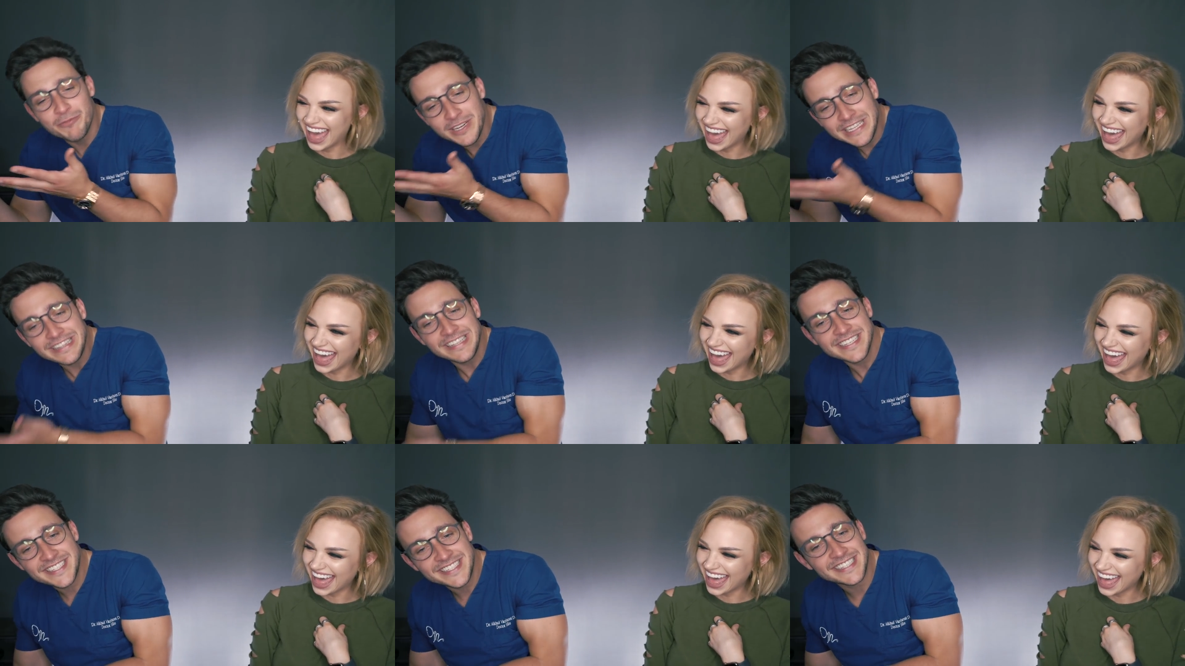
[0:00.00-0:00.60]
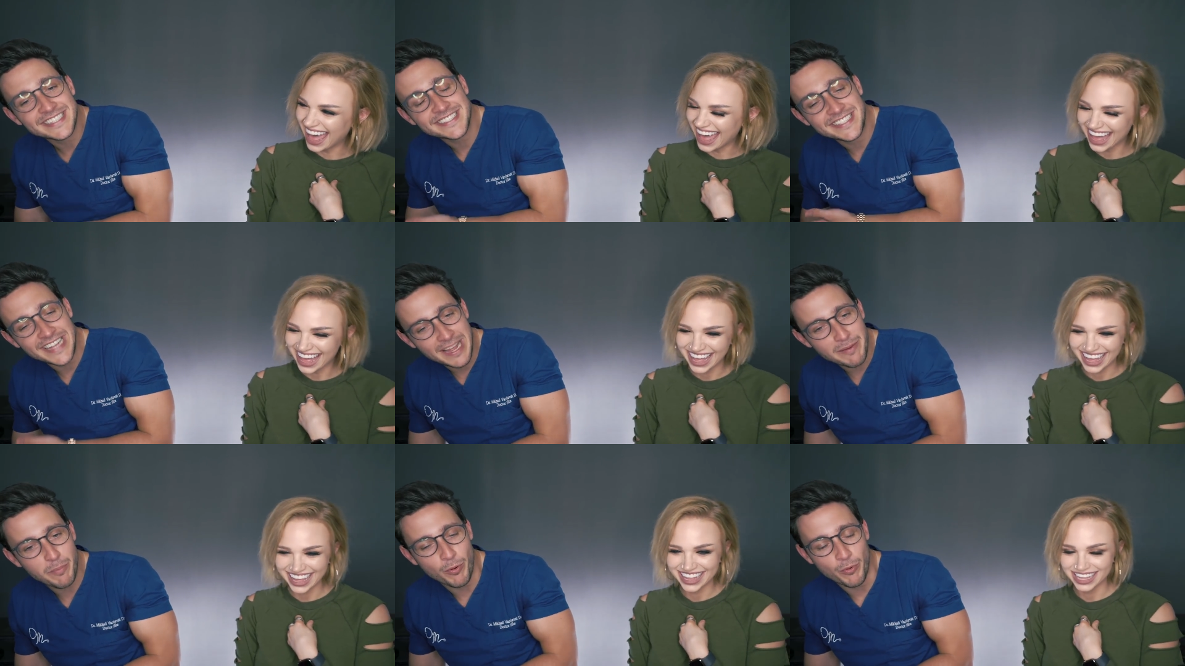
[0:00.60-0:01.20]
Speaker 1: realistic
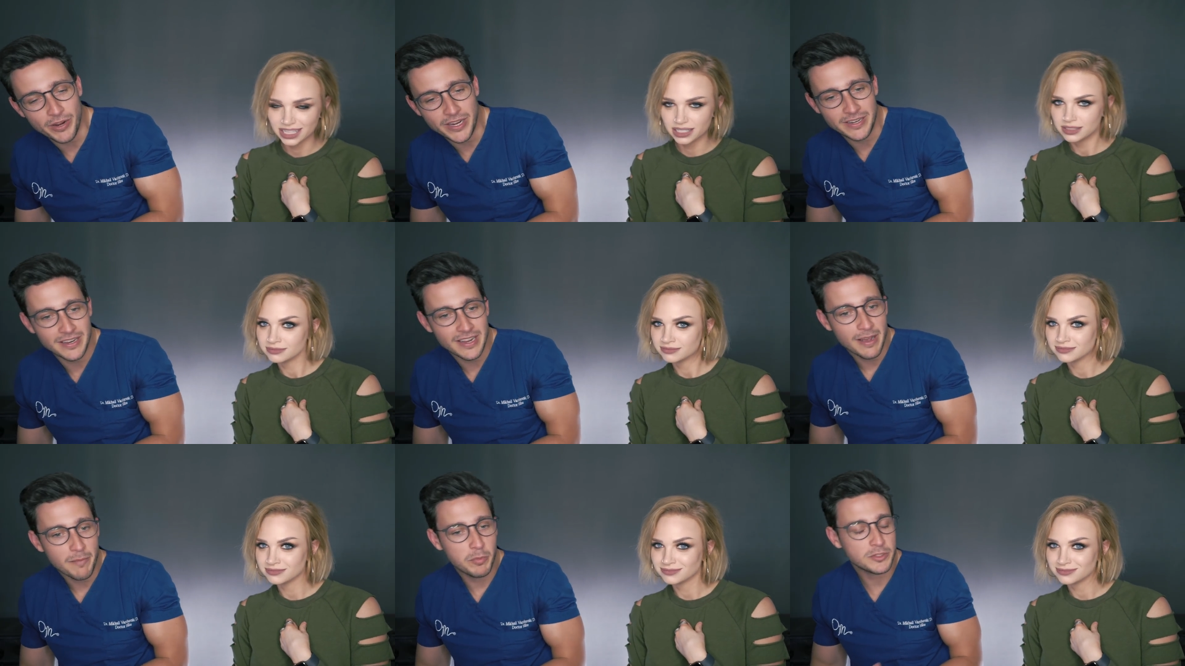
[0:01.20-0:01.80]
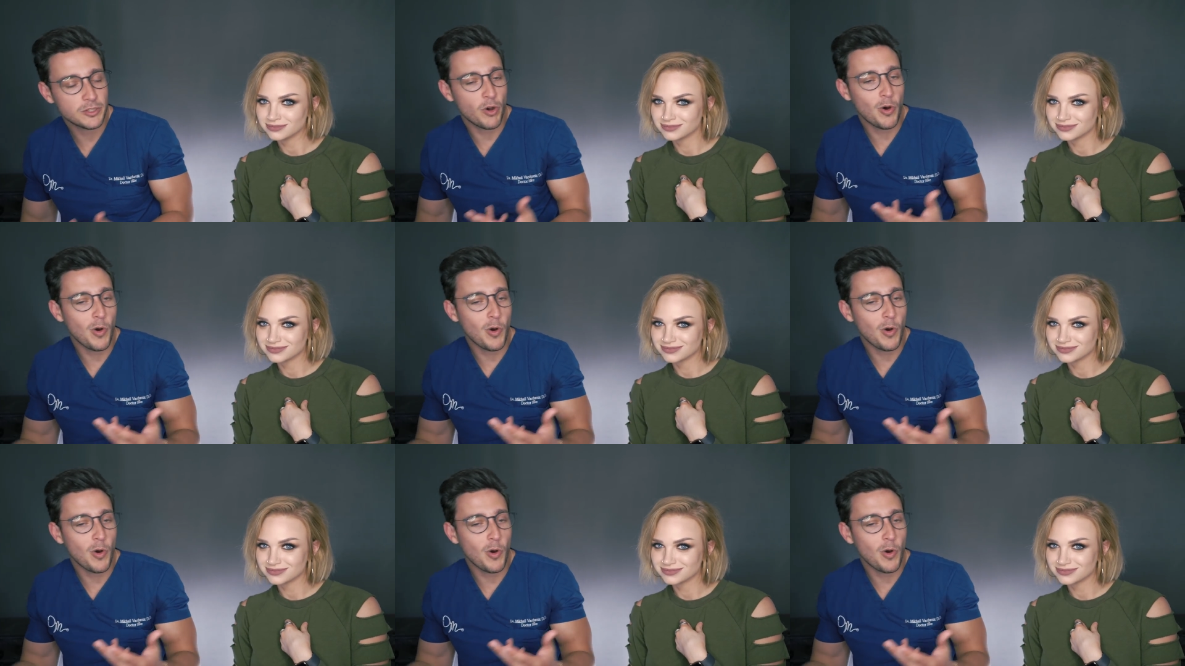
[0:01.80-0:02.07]
standpoint. But the